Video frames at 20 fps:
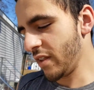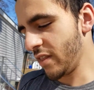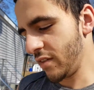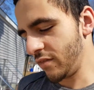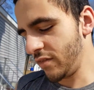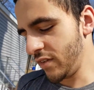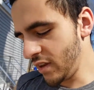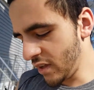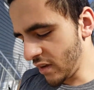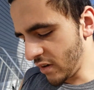it in the
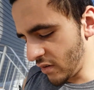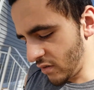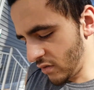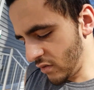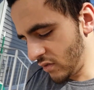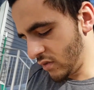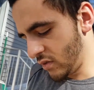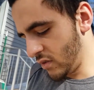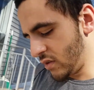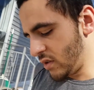video.
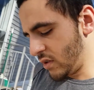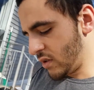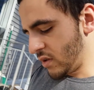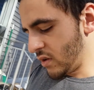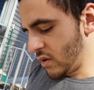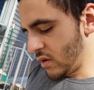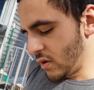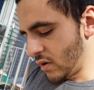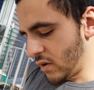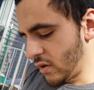
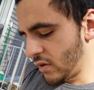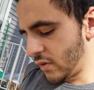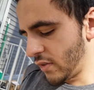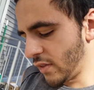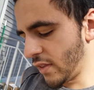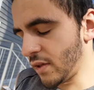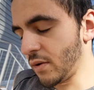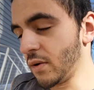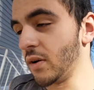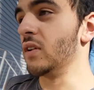Just
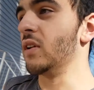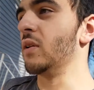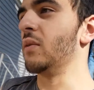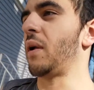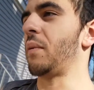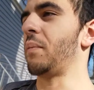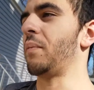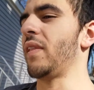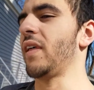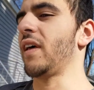to let you all know
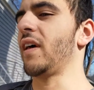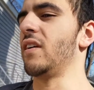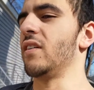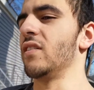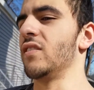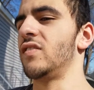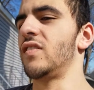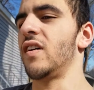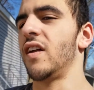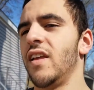what I plan
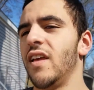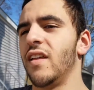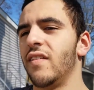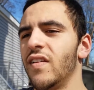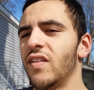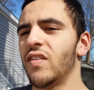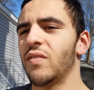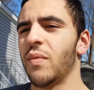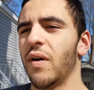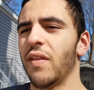on studying.
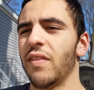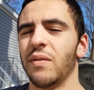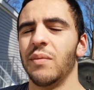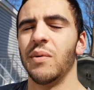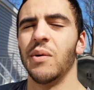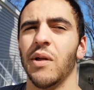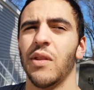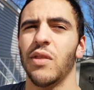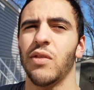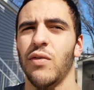This month I'm
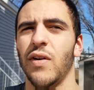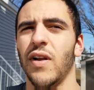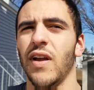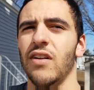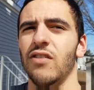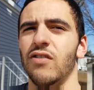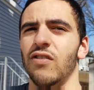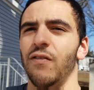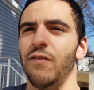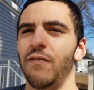doing 300